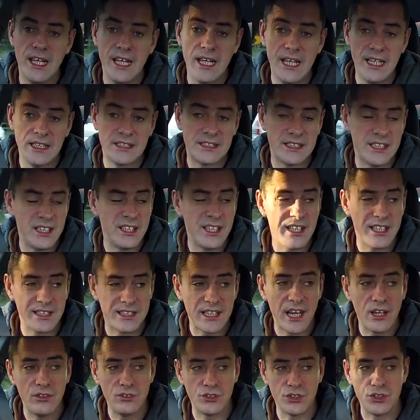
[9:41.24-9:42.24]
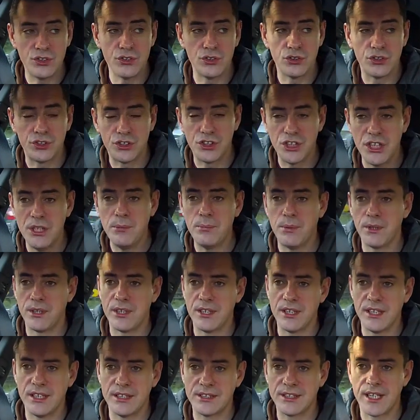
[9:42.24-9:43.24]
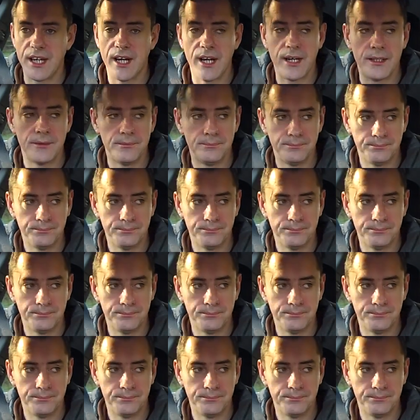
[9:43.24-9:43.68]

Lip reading: it's nearly €1,000 cheaper than this car.